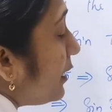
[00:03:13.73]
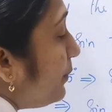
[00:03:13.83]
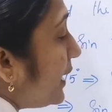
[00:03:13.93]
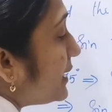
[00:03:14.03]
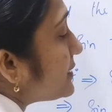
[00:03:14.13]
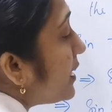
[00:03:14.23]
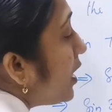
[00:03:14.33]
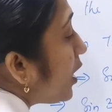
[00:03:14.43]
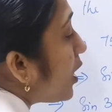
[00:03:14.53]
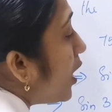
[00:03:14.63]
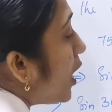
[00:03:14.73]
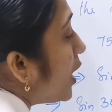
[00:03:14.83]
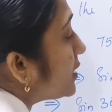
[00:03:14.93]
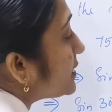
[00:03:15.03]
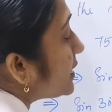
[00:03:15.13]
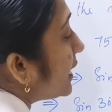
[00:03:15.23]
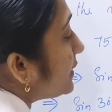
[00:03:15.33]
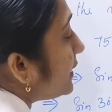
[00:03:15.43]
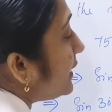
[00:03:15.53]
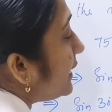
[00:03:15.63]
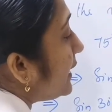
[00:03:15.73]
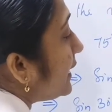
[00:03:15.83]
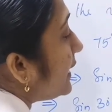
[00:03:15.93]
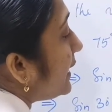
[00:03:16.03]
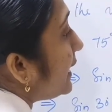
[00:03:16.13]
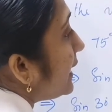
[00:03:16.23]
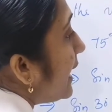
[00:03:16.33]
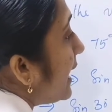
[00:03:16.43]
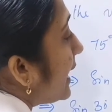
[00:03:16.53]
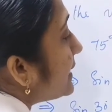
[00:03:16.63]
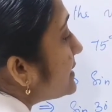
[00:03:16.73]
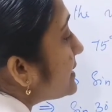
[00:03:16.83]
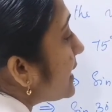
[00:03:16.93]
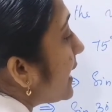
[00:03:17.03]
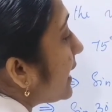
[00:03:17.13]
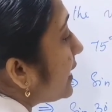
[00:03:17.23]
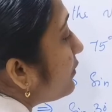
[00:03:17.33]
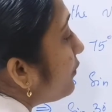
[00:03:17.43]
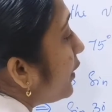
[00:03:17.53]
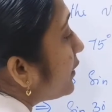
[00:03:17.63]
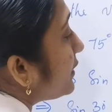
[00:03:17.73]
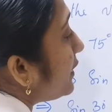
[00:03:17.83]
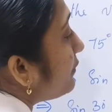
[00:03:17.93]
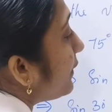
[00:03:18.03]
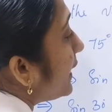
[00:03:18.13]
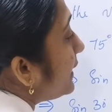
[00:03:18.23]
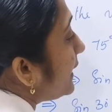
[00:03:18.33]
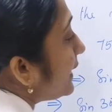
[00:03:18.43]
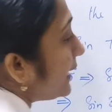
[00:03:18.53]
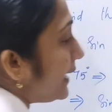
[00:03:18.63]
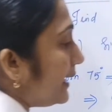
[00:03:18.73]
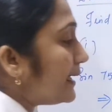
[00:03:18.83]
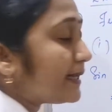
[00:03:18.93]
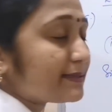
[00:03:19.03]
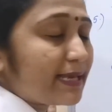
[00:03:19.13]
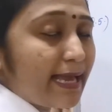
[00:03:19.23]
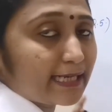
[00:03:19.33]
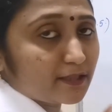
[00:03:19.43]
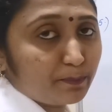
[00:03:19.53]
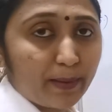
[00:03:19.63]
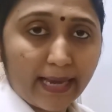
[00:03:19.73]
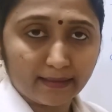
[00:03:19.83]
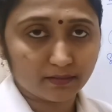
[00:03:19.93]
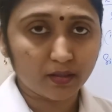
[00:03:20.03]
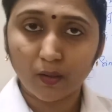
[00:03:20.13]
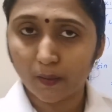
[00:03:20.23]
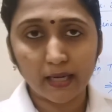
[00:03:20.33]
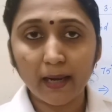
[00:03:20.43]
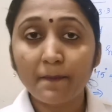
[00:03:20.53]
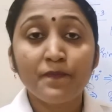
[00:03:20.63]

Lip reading: plus cos 30 degree and sine 45 degree. Let us expand. Okay.